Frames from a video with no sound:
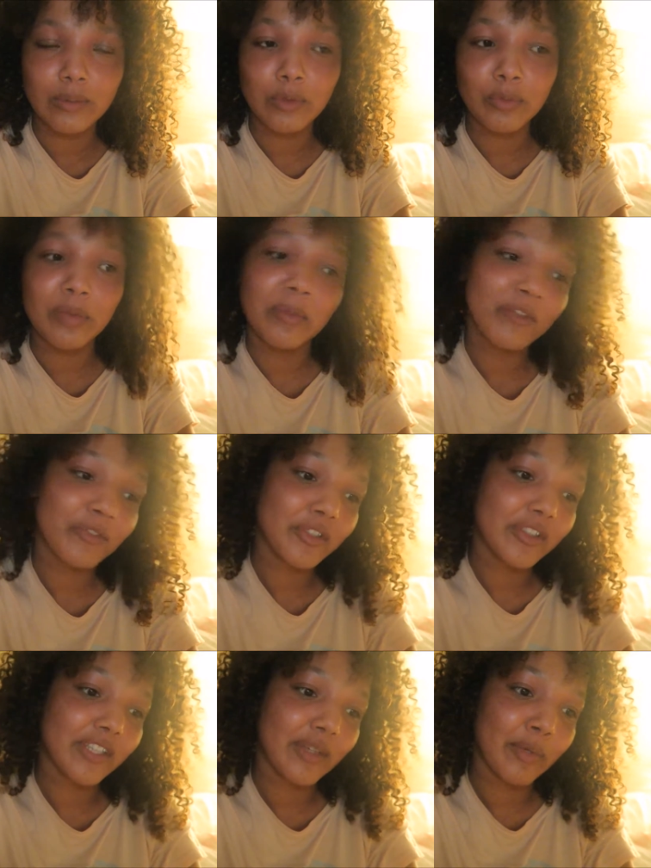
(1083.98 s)
will be my
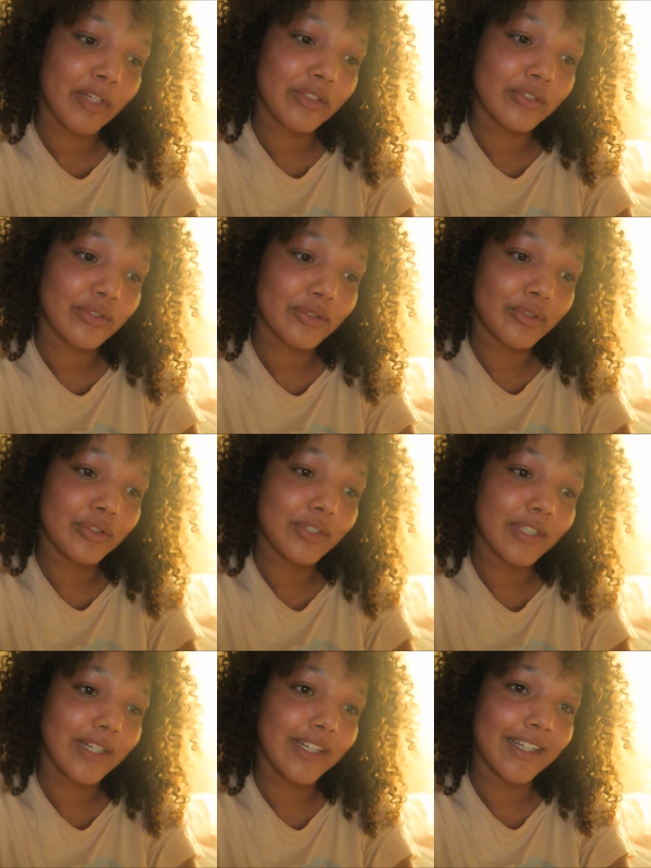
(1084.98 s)
first day back to school.
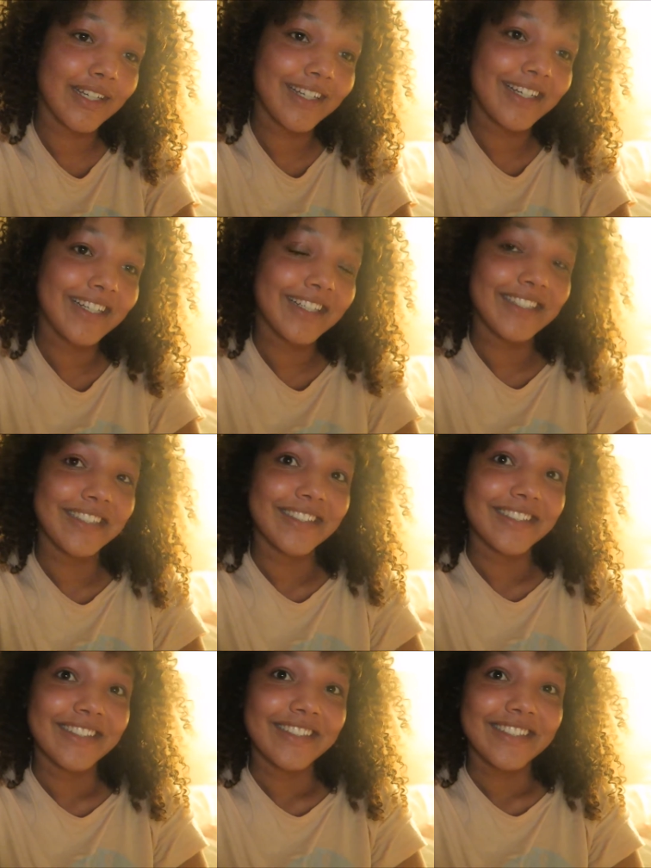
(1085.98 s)

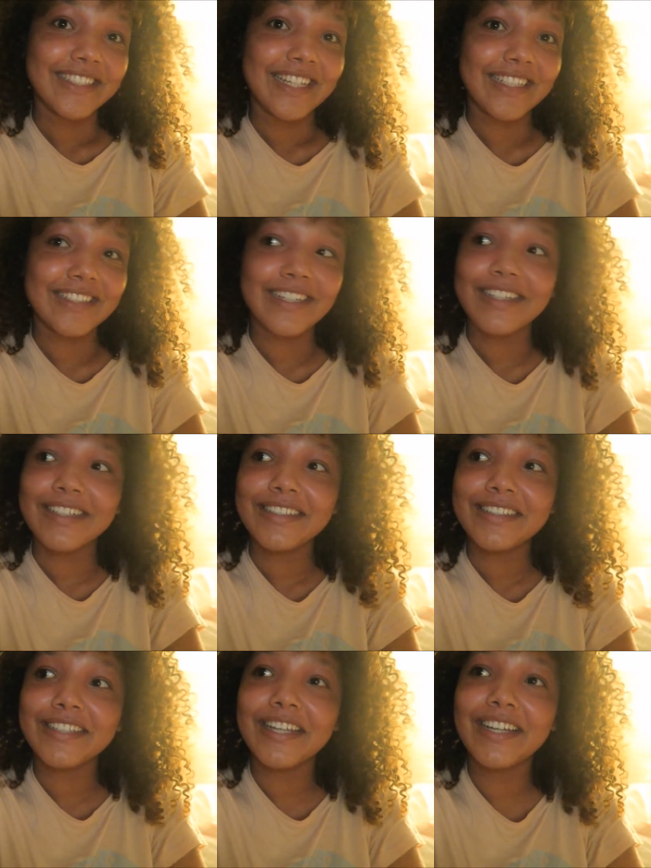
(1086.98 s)
Yes,
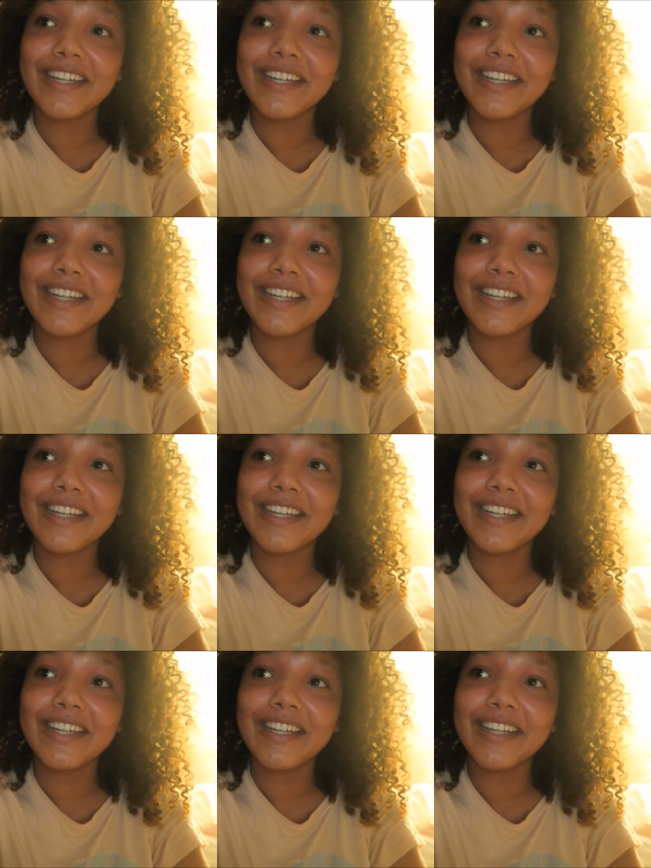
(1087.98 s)
guys,